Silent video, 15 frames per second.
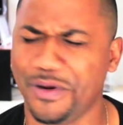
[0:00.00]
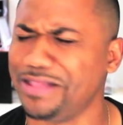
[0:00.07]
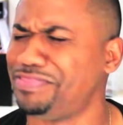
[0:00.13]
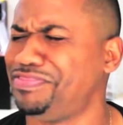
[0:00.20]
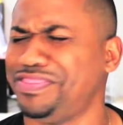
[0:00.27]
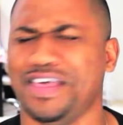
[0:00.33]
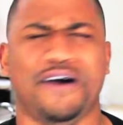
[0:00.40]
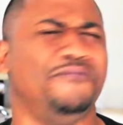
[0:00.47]

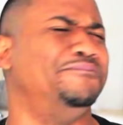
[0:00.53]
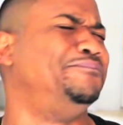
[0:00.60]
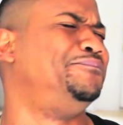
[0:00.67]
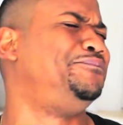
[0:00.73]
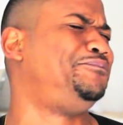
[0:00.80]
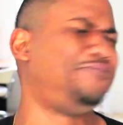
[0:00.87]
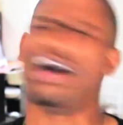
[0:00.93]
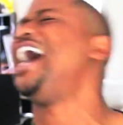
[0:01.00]
What the
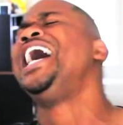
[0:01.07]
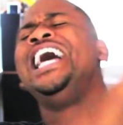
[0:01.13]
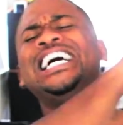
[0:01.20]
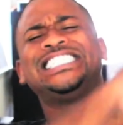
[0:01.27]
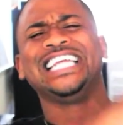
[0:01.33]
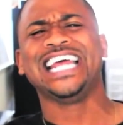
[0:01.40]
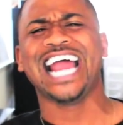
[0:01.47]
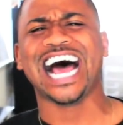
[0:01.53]

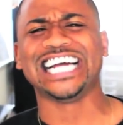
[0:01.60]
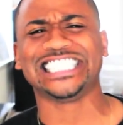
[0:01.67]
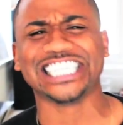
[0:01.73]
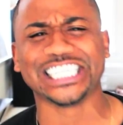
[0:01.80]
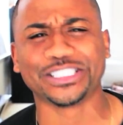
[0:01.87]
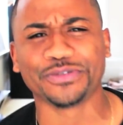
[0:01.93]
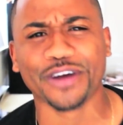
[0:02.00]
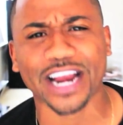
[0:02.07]
fuck did I
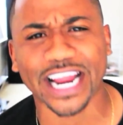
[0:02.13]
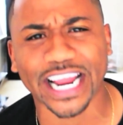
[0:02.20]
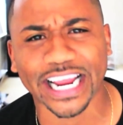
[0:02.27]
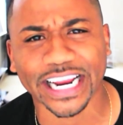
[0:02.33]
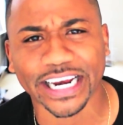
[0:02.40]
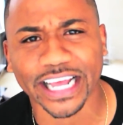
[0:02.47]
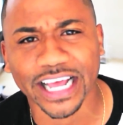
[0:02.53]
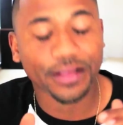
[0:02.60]
just
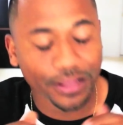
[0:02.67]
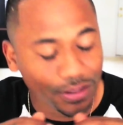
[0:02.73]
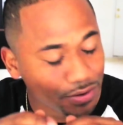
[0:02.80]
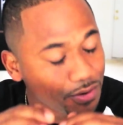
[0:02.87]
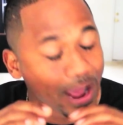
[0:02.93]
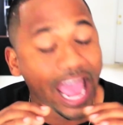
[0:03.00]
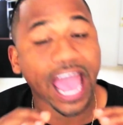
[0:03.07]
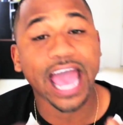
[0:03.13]
read?
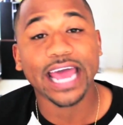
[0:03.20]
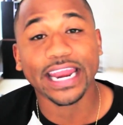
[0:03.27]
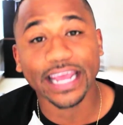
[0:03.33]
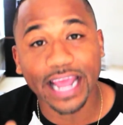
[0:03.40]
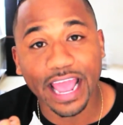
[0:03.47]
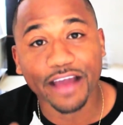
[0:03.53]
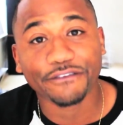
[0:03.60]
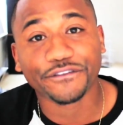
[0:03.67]
You had
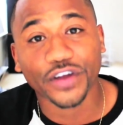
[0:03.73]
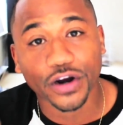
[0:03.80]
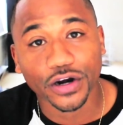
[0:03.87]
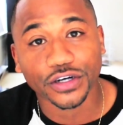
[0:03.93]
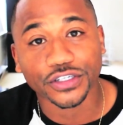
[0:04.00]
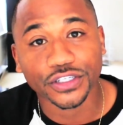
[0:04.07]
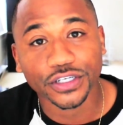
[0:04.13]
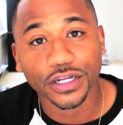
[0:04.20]
it at
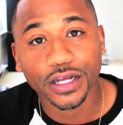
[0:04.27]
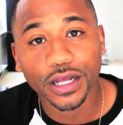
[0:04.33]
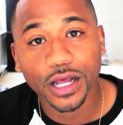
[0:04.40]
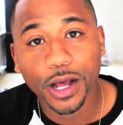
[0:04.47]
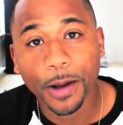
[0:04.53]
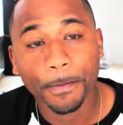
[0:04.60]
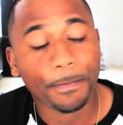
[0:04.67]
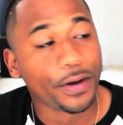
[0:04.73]
first,
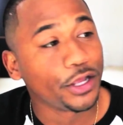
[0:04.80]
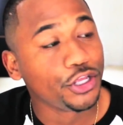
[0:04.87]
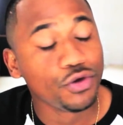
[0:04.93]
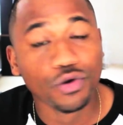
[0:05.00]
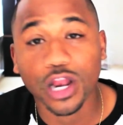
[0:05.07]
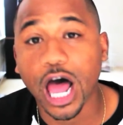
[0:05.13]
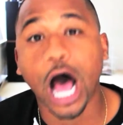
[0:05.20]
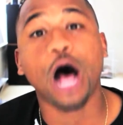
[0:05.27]
but
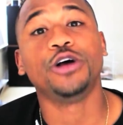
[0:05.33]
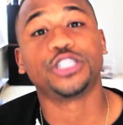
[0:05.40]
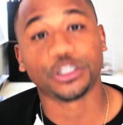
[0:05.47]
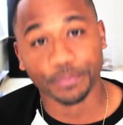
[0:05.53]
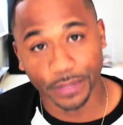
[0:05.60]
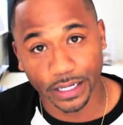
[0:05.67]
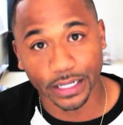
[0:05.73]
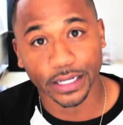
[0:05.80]
you
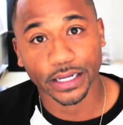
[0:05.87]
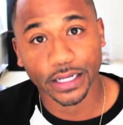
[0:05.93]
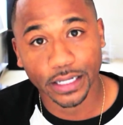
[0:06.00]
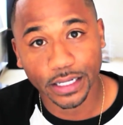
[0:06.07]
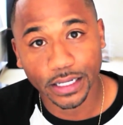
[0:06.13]
lost me.